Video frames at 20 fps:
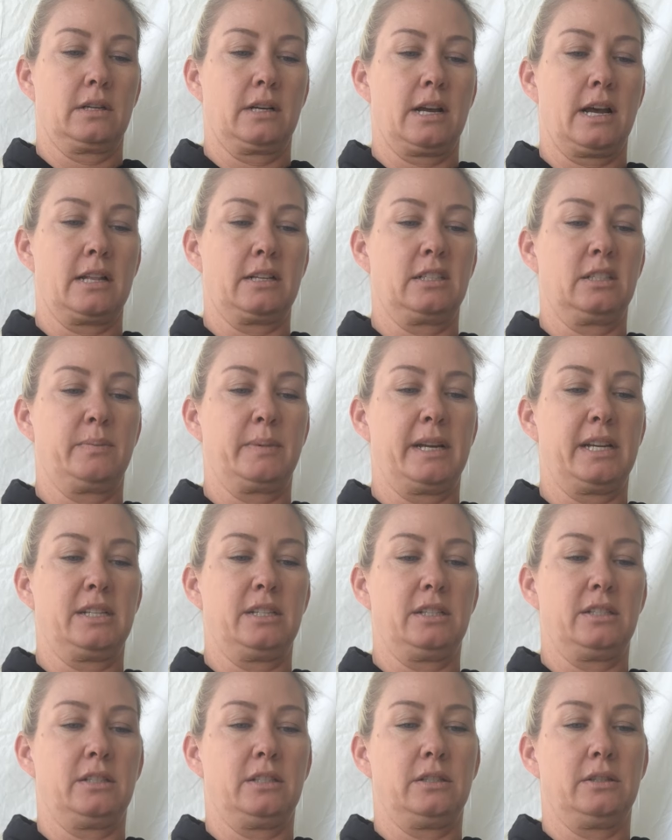Colored
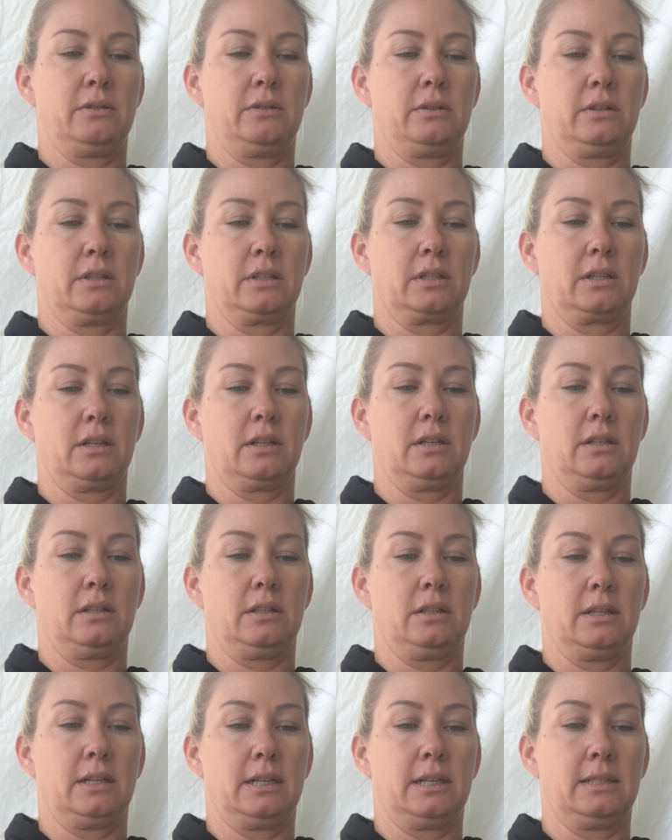pages do look a
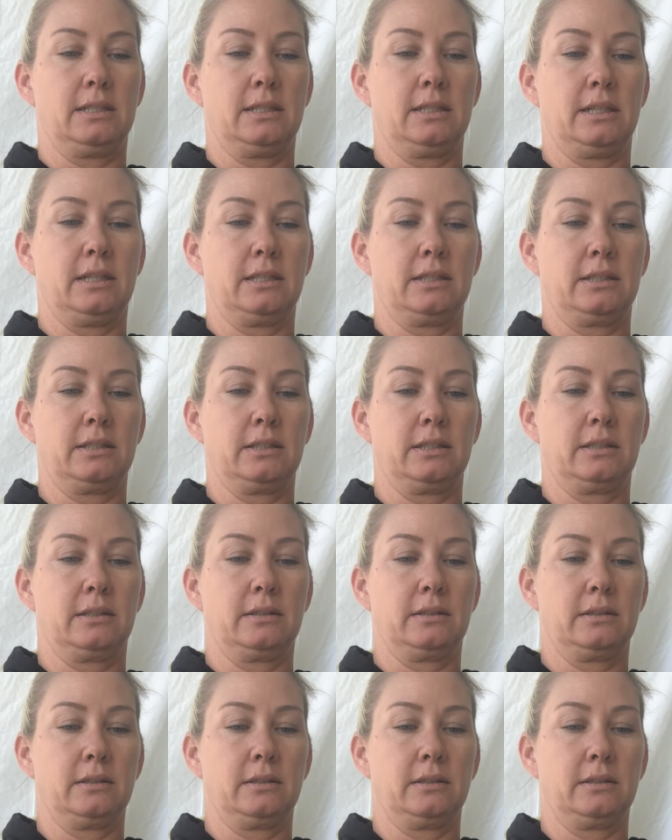lot nicer.